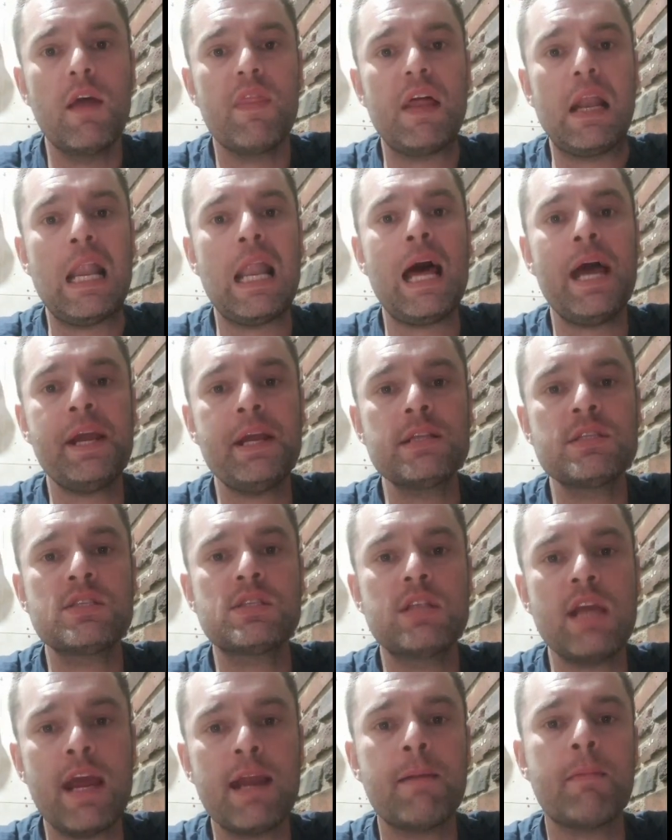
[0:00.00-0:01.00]
The
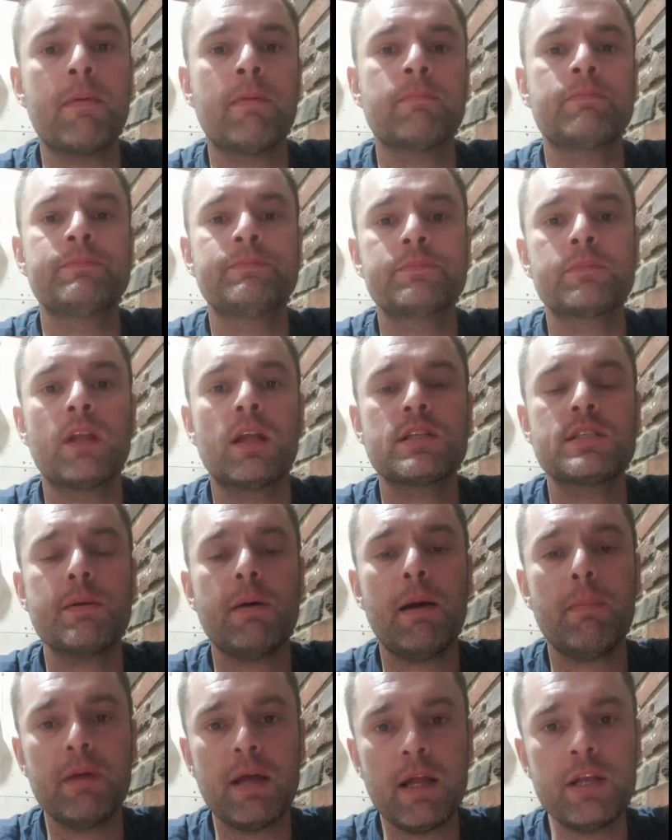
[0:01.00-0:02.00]
Lion's Den.
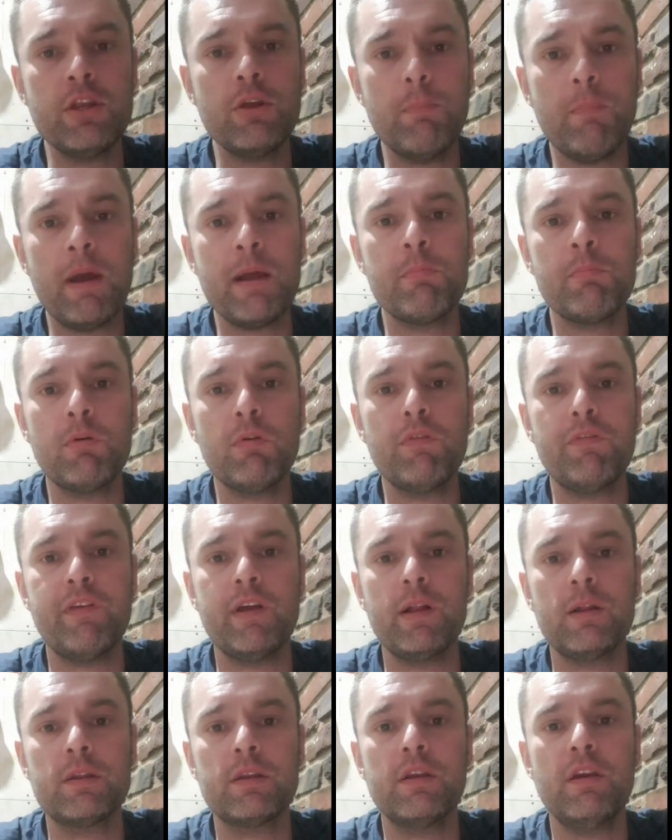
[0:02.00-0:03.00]
So our new paintball
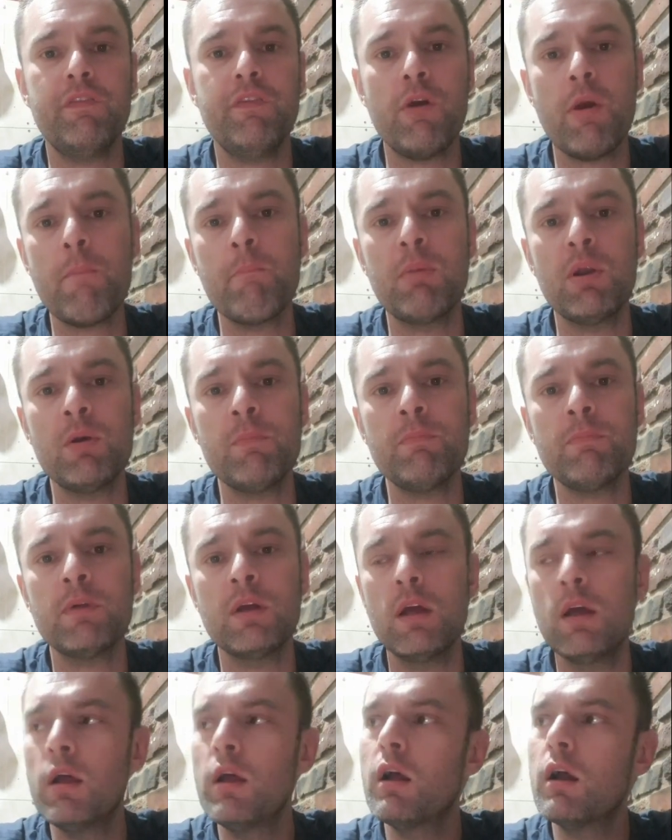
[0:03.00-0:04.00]
field. If you're in Bloem,
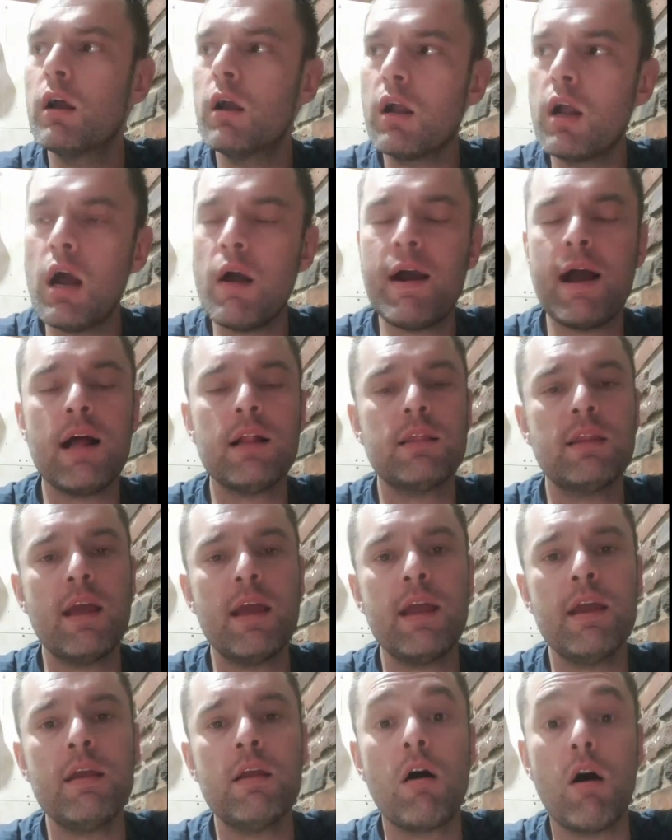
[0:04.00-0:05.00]
go out
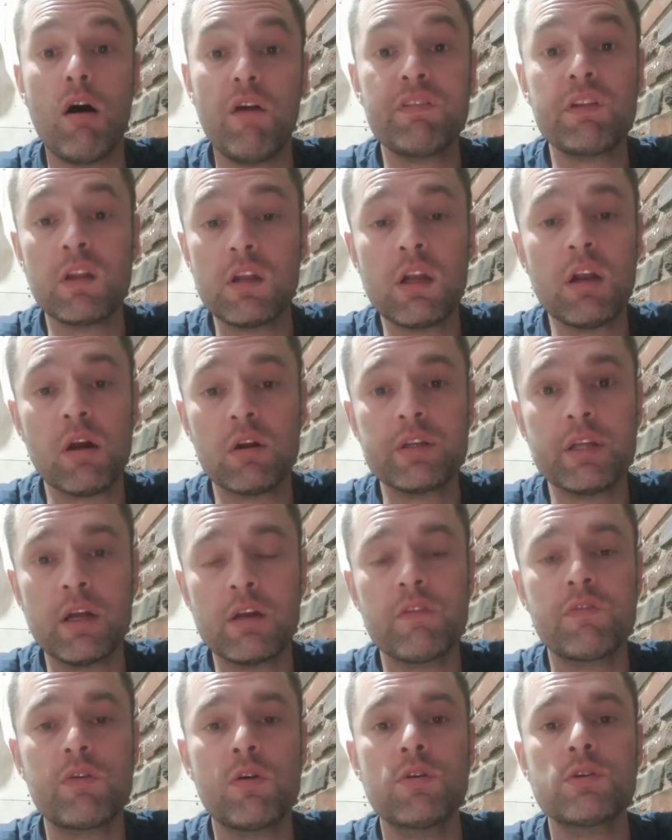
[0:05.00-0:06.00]
there after the
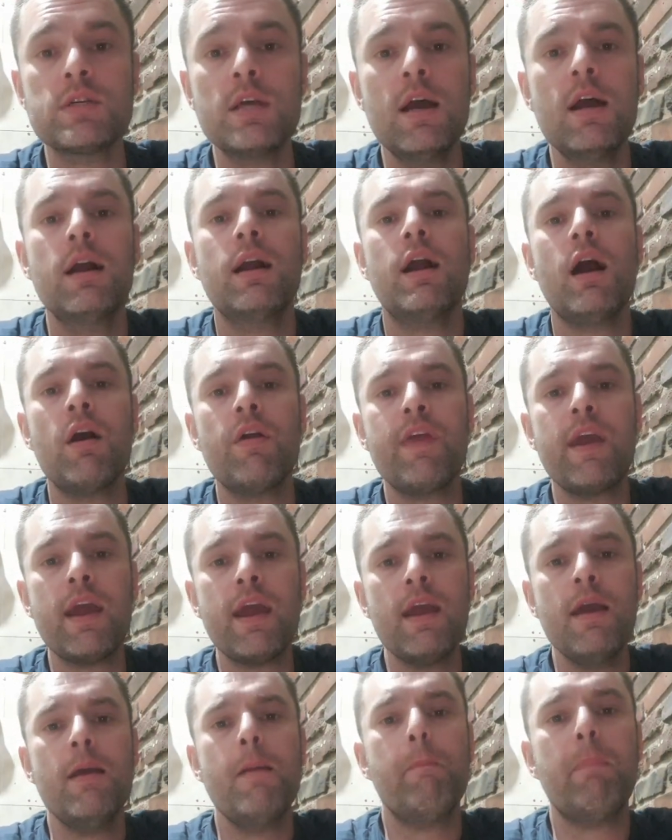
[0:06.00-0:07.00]
lockdown, of course. Go
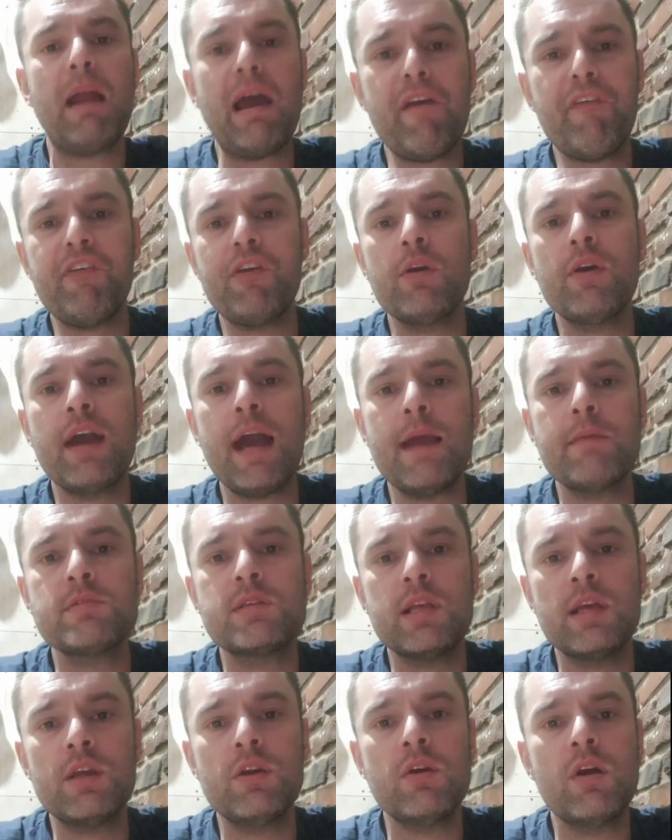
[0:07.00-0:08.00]
there, play a few
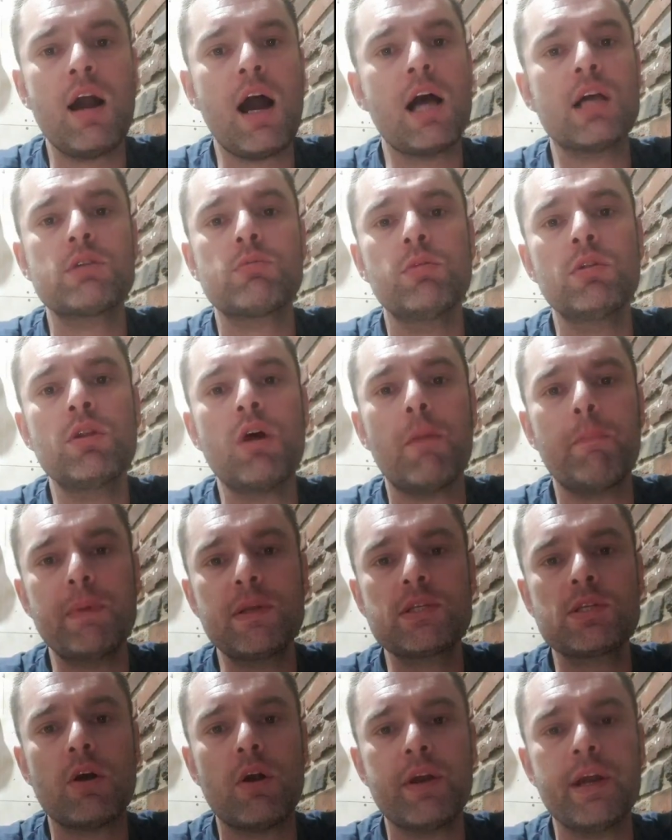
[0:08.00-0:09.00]
games there. You guys will not
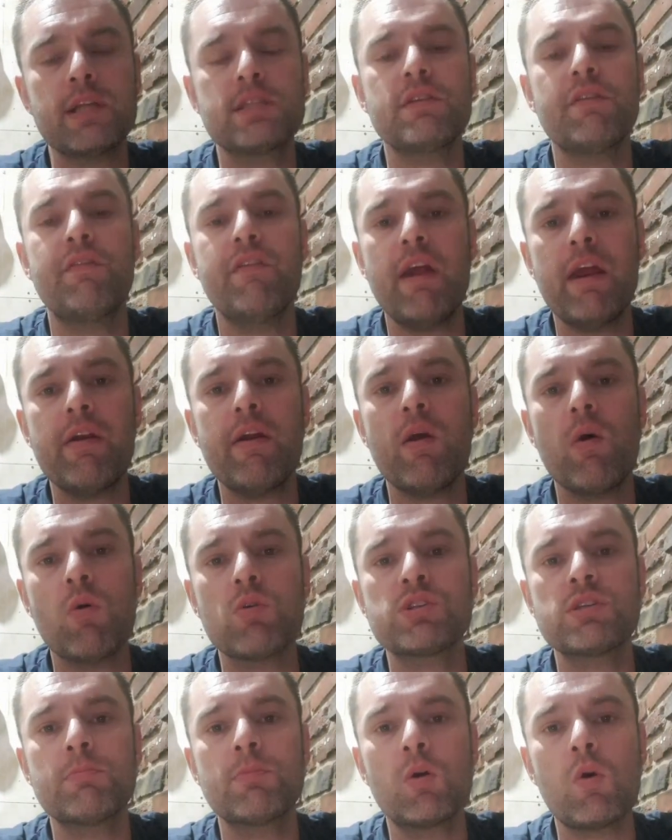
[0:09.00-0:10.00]
be sorry. It's a very
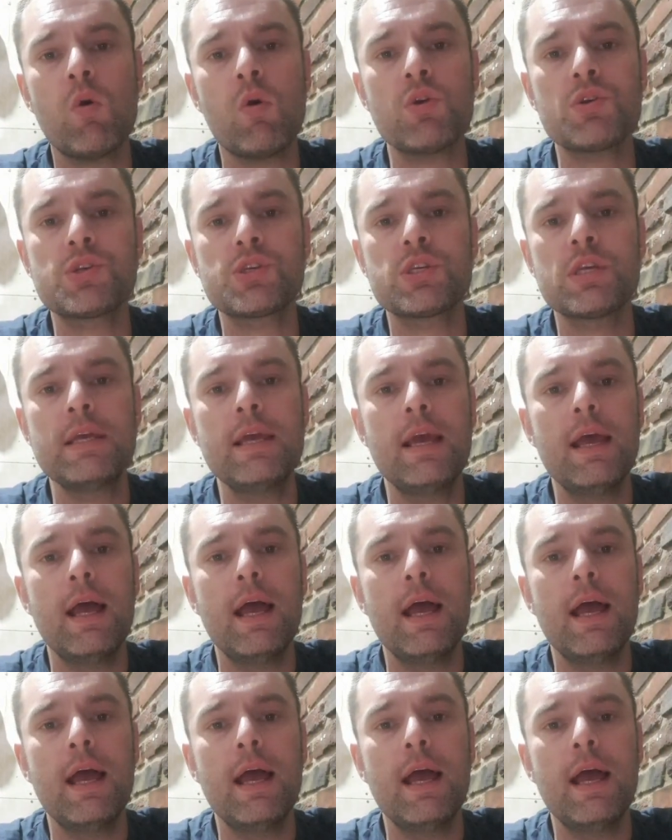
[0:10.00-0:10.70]
awesome course.